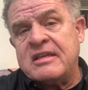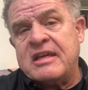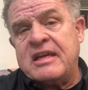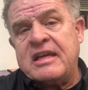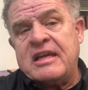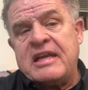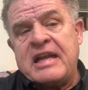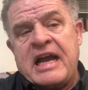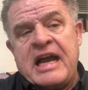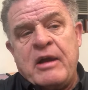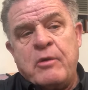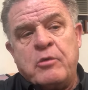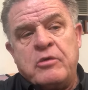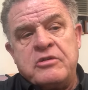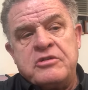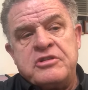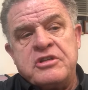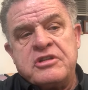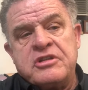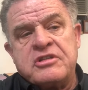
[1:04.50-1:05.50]
and I
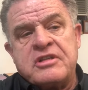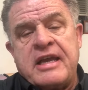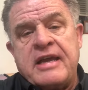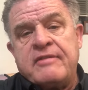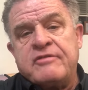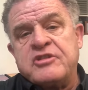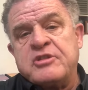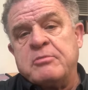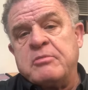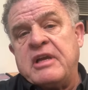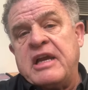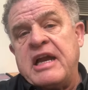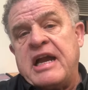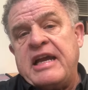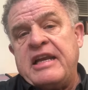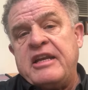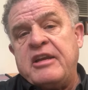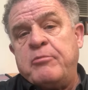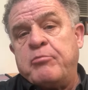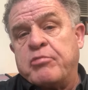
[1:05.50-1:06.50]
will just have some
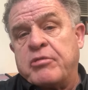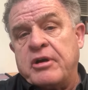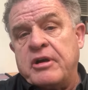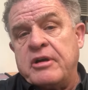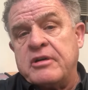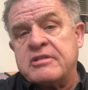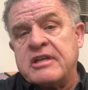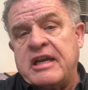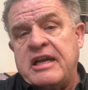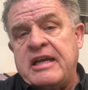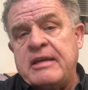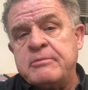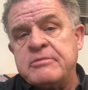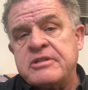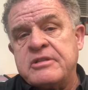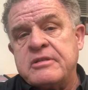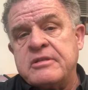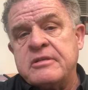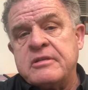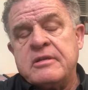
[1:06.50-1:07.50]
guided prayer
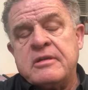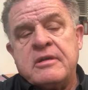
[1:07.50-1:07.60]
times.